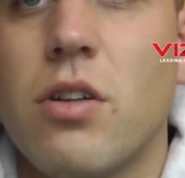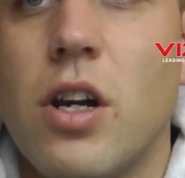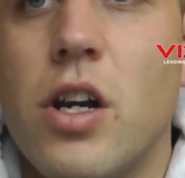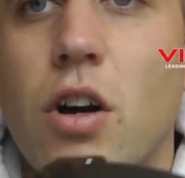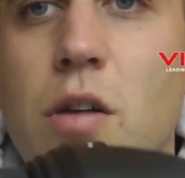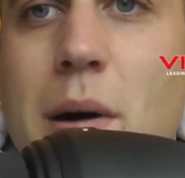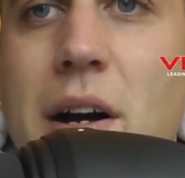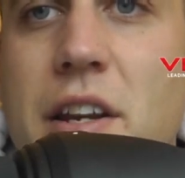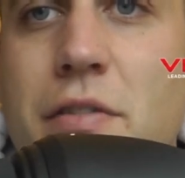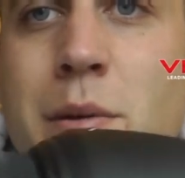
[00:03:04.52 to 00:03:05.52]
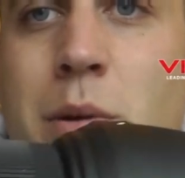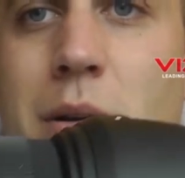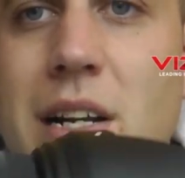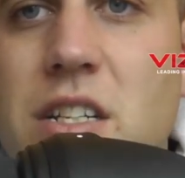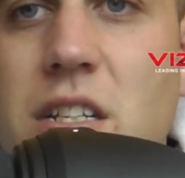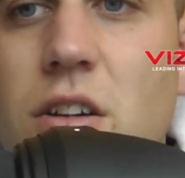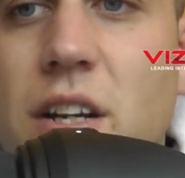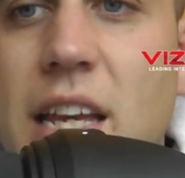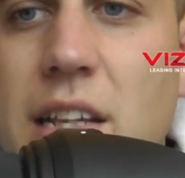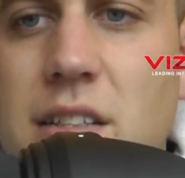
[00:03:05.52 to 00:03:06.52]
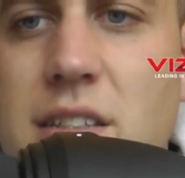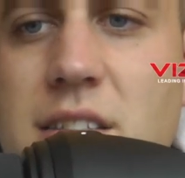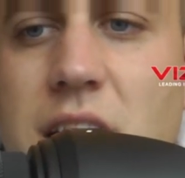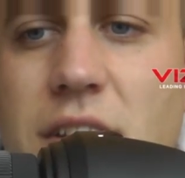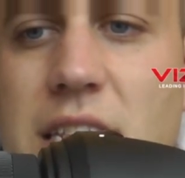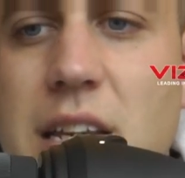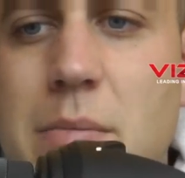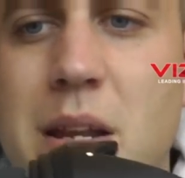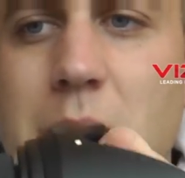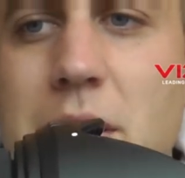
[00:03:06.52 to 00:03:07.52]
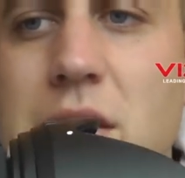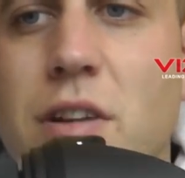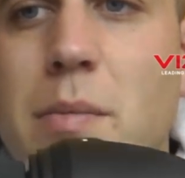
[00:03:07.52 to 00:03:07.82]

got a lock button if we want to actually lock it into 17mm,